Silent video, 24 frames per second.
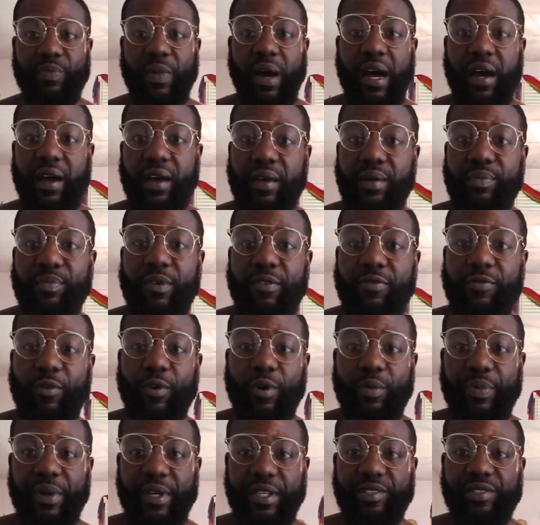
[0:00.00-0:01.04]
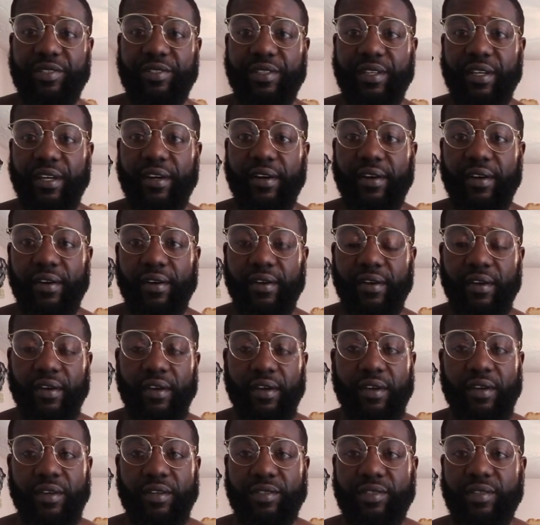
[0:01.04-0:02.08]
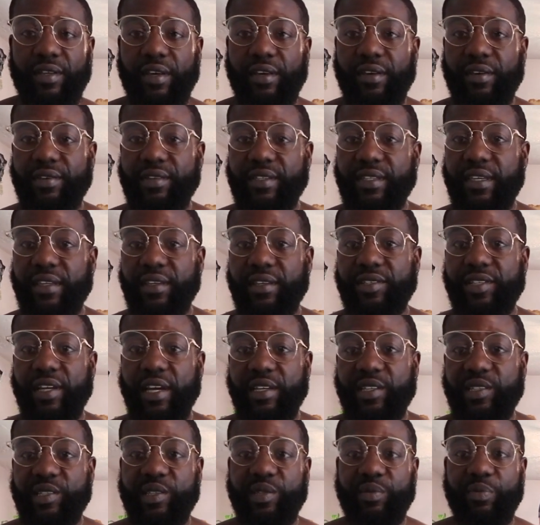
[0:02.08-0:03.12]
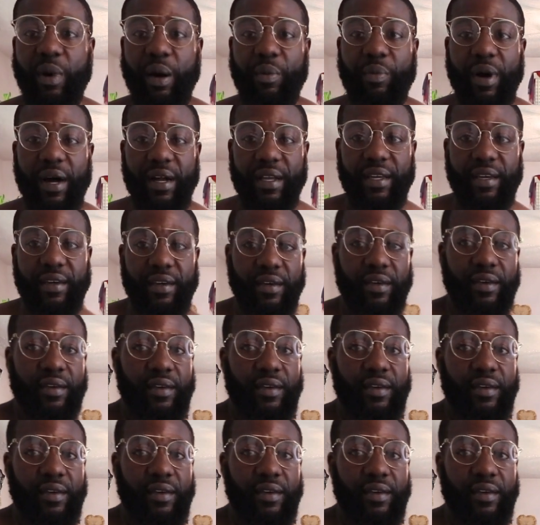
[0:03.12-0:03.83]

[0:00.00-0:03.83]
my before pictures here so you can see the changes in my body.